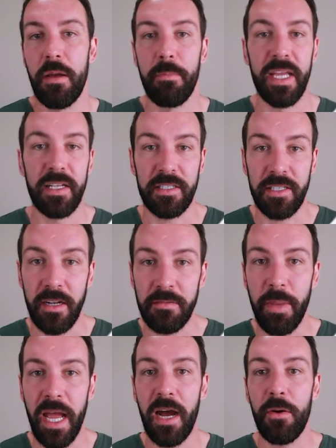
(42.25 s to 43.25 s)
be it
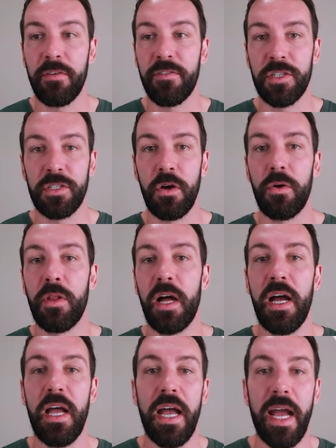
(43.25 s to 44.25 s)
SunPower for
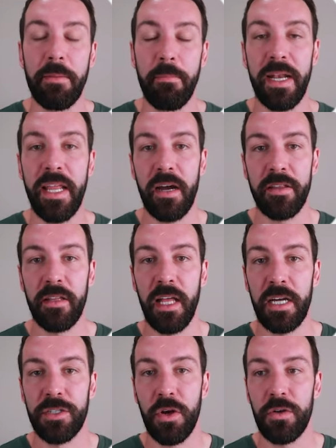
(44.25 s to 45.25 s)
solar and many other
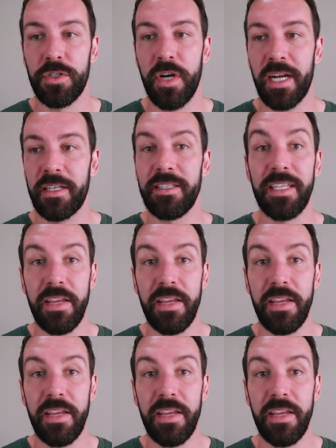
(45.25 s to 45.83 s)
large contractors.